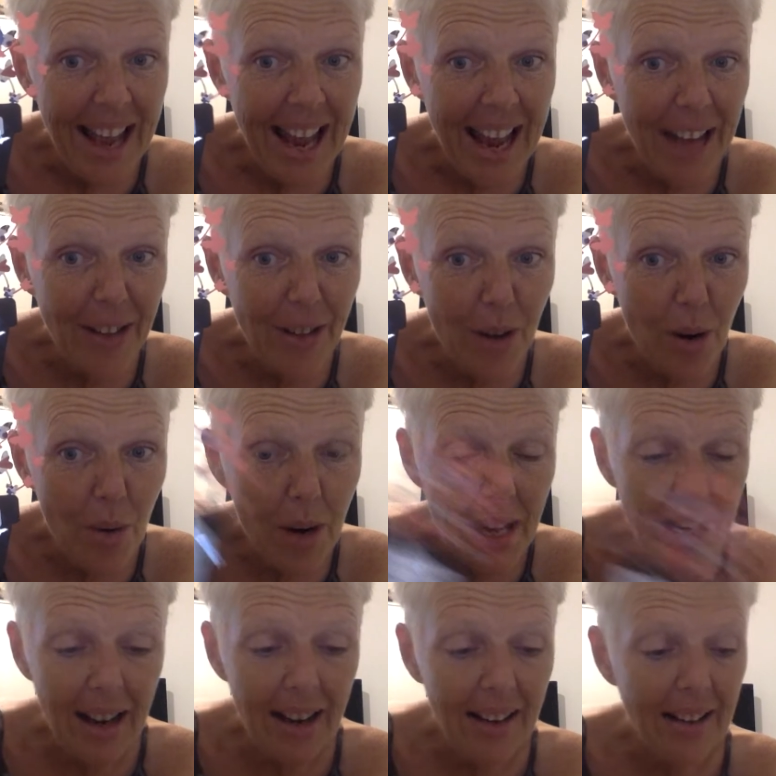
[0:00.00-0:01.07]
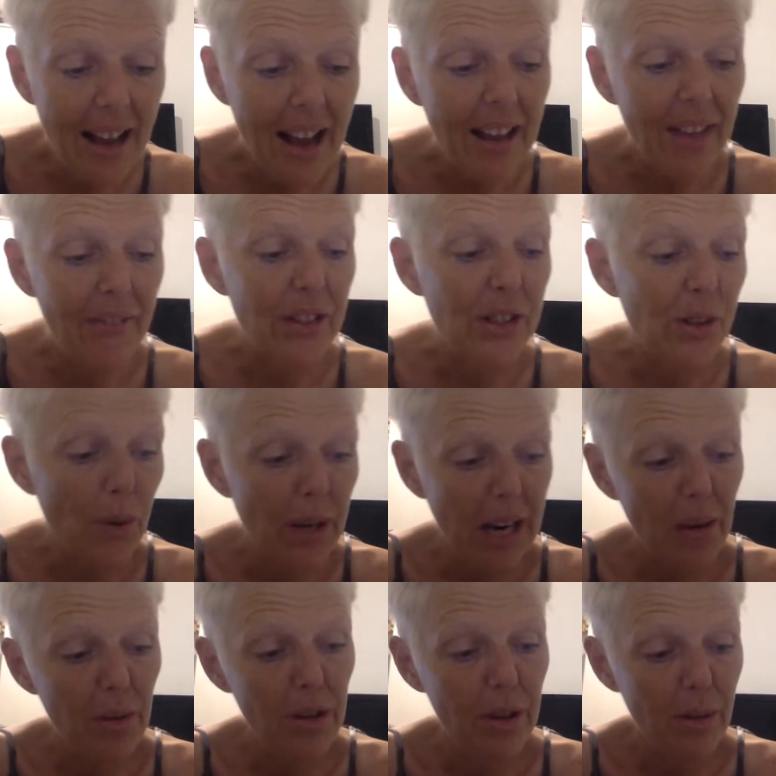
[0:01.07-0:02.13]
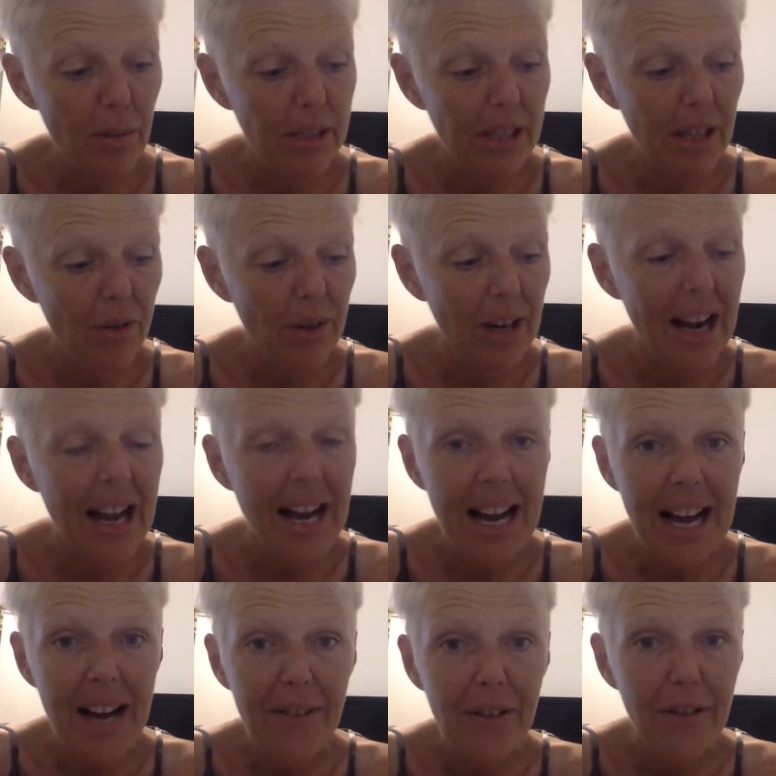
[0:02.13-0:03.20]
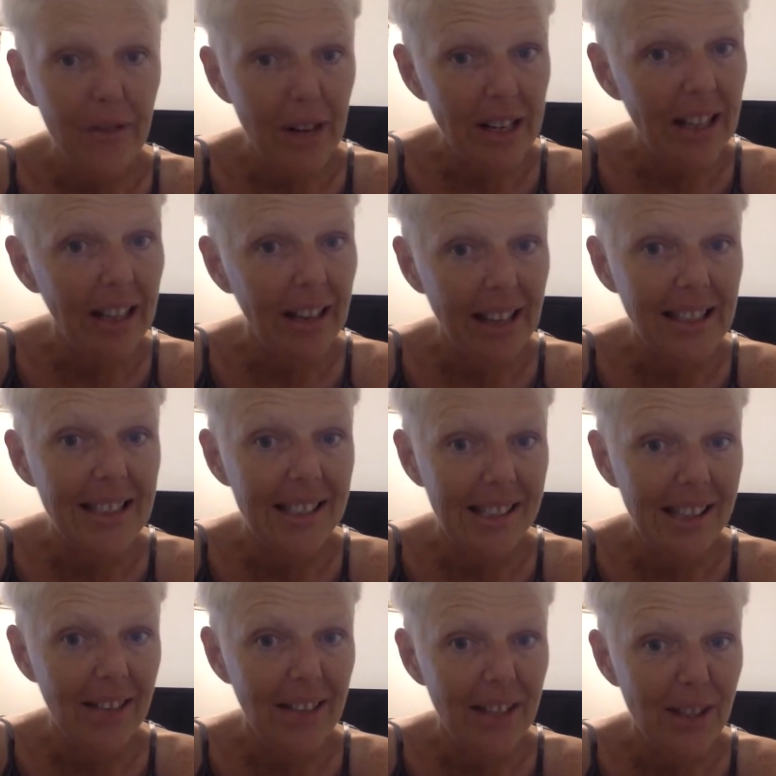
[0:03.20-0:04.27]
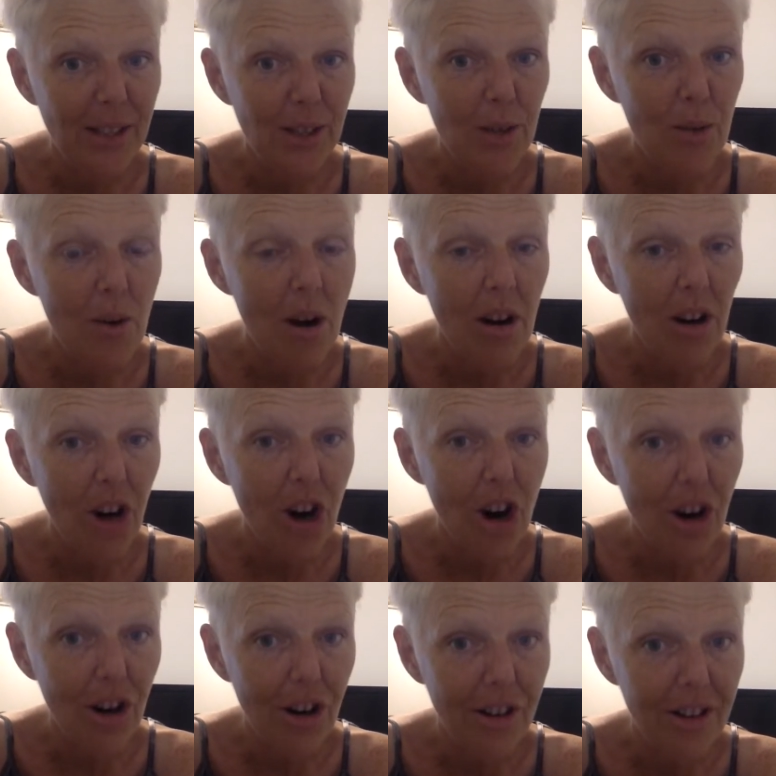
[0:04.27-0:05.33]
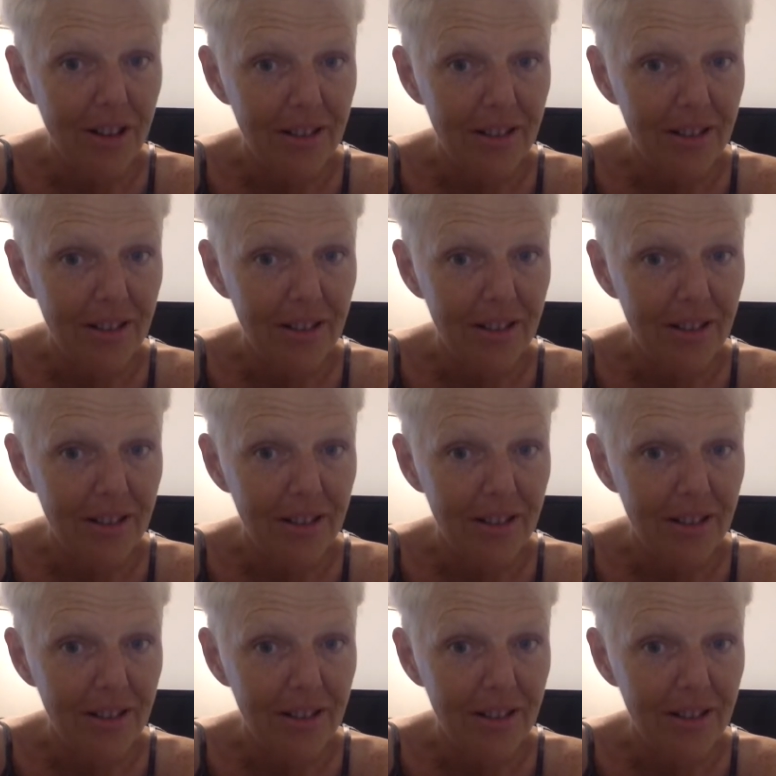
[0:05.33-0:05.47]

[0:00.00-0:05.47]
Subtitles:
And you know what? If it's okay with you, Miss Hendrick, I have a friend I'd like to send this to on a card.